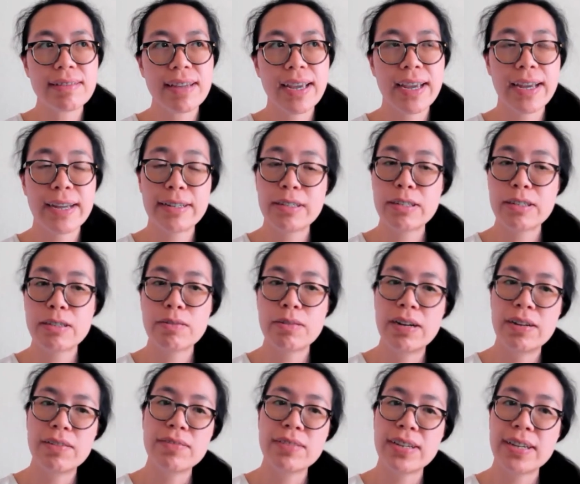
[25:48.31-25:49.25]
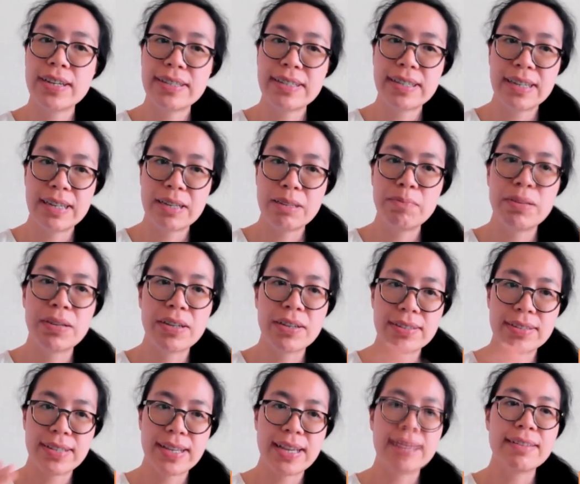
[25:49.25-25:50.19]
age twelve to eighteen,
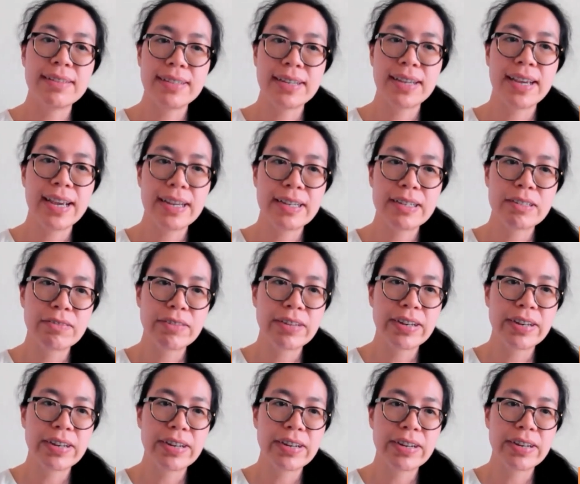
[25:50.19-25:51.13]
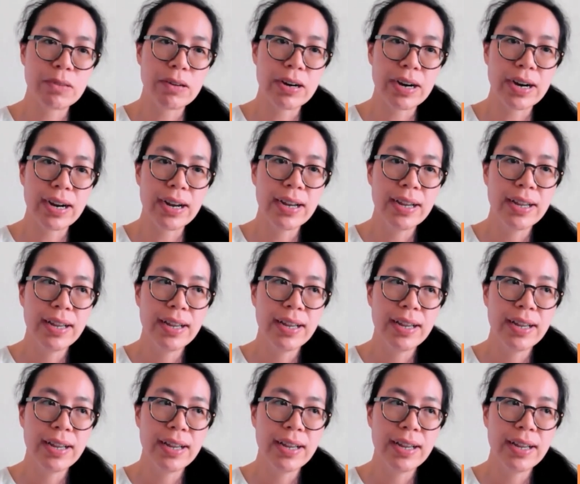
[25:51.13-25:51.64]
because that's the age range where